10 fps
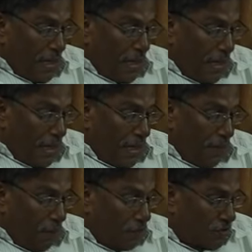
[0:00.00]

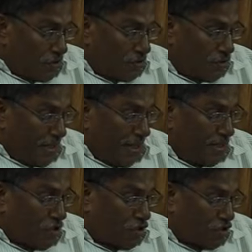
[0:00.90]
possess a
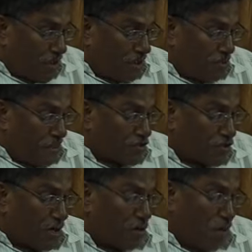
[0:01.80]
distinct personal